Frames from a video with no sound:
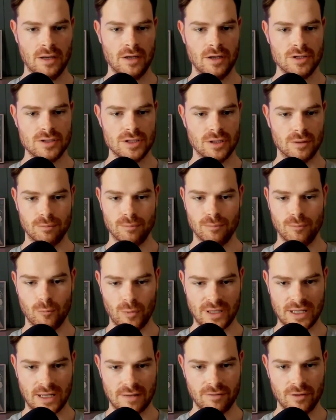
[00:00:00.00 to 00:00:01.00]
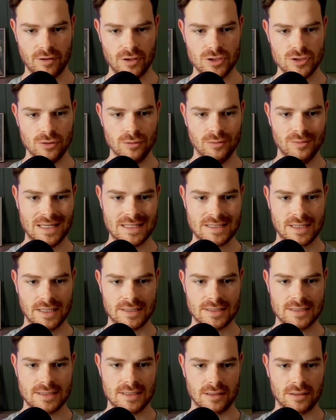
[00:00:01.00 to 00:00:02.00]
So without further ado, let's get
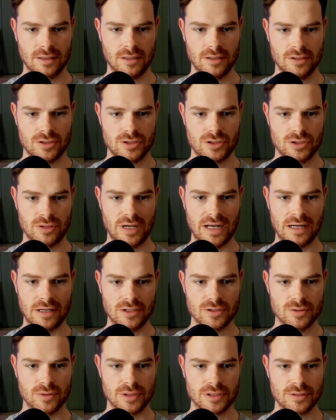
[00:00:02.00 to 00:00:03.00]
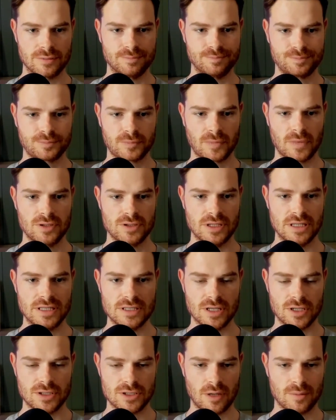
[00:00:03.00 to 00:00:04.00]
stuck straight into it. So these
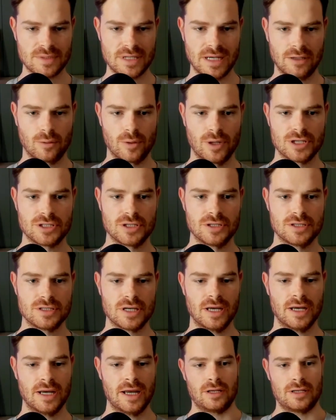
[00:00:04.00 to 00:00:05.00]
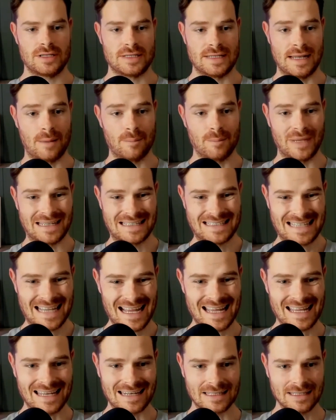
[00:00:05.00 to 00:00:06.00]
are the top 10 questions. Number
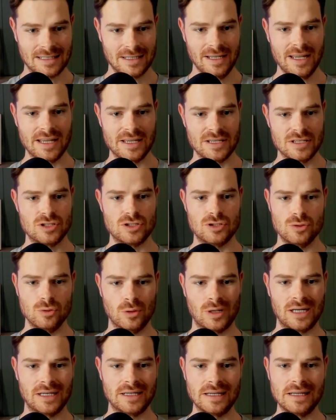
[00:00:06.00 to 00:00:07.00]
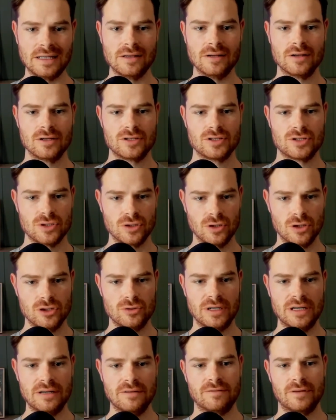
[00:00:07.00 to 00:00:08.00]
10 is, do I need
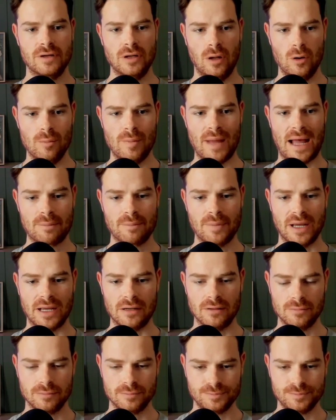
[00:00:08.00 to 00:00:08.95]
surgery for low back pain?